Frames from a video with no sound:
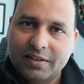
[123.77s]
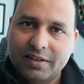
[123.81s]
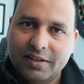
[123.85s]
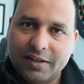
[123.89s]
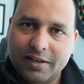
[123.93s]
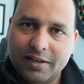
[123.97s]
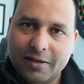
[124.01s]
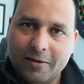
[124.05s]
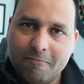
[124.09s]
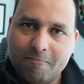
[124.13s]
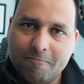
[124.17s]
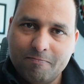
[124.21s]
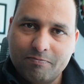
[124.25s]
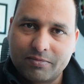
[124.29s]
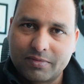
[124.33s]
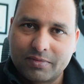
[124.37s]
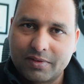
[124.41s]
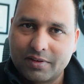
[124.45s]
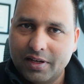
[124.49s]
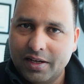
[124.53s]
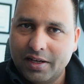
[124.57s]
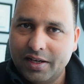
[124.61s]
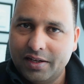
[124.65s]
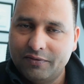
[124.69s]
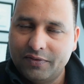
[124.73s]
And
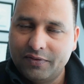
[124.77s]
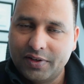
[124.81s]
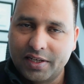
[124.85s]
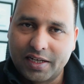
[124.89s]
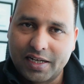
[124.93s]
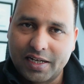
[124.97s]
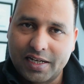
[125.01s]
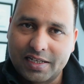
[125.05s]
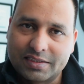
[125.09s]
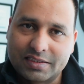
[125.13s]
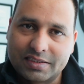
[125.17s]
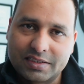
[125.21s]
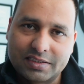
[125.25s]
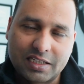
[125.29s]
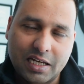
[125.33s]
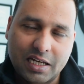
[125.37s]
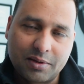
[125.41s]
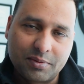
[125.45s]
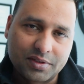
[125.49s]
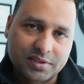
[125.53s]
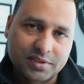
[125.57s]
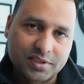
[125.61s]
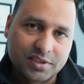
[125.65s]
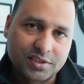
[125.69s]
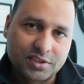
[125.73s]
whereas
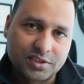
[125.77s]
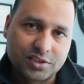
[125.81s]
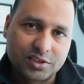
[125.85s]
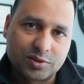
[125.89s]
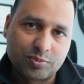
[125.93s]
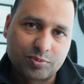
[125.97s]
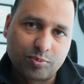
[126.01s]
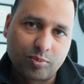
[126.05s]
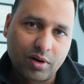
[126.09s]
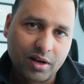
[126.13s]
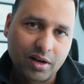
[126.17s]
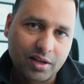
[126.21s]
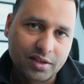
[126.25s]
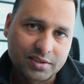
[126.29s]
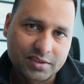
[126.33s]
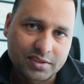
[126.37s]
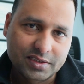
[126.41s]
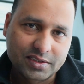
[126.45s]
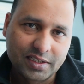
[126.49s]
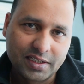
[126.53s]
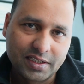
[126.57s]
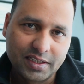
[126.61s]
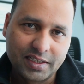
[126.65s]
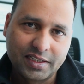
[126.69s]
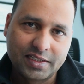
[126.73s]
Cyber Essentials
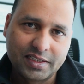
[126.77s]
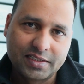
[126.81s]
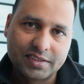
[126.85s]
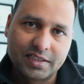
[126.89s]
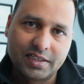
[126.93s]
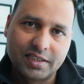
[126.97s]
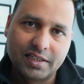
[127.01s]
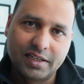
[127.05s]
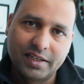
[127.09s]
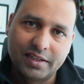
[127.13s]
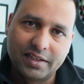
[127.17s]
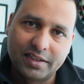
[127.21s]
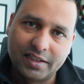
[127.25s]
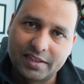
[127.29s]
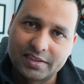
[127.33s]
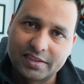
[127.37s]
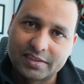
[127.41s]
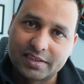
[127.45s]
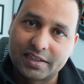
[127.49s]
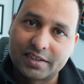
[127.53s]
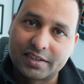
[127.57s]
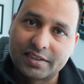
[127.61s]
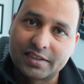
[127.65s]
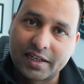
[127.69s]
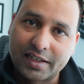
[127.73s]
Plus there is
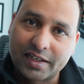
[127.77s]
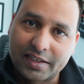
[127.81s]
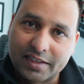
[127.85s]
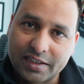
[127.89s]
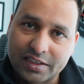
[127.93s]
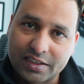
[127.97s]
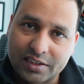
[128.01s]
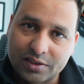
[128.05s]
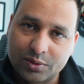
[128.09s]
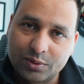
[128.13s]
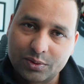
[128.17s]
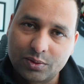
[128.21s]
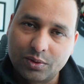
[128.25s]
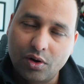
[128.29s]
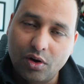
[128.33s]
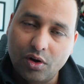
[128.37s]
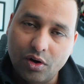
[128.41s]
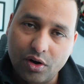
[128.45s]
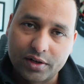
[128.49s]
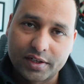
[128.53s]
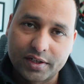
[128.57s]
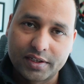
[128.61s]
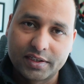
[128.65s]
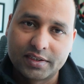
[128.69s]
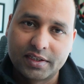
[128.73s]
a technical
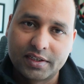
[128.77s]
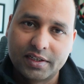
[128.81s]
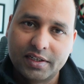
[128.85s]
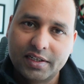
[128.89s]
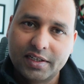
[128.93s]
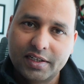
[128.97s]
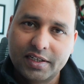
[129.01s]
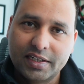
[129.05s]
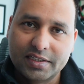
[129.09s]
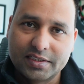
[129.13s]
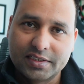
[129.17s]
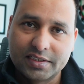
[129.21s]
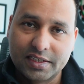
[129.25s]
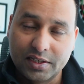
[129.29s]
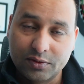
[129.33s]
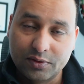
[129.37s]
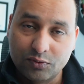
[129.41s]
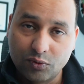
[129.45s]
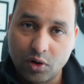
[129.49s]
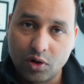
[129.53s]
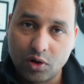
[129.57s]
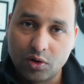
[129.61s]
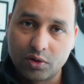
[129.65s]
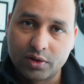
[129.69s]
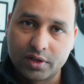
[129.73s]
audit is
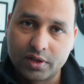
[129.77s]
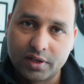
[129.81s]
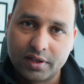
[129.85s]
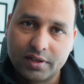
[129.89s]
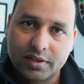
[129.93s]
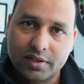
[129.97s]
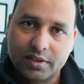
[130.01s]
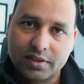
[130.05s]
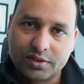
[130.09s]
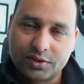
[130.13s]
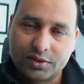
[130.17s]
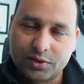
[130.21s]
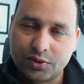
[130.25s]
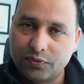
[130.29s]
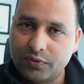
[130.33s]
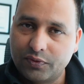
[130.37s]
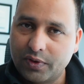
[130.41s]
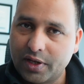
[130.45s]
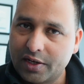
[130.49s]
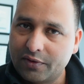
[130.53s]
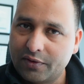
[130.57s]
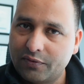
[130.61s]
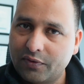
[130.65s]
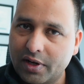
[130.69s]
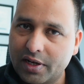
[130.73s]
involved to
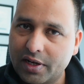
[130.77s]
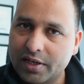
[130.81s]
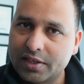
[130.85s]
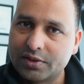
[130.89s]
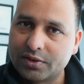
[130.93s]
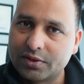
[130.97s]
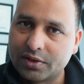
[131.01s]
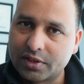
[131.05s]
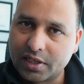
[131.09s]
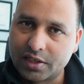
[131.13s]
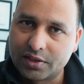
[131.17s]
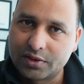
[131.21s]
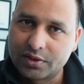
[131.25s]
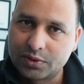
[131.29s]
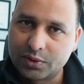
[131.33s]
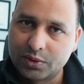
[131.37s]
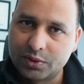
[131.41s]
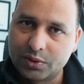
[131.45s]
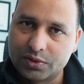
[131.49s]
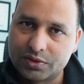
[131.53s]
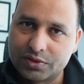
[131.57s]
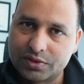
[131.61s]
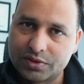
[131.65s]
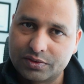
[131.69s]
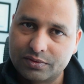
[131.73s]
verify your
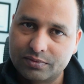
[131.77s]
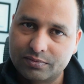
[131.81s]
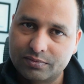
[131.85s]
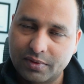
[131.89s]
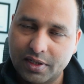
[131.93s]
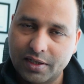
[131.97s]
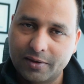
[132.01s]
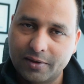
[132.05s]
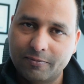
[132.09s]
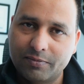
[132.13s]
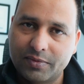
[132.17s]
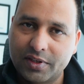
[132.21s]
controls, right?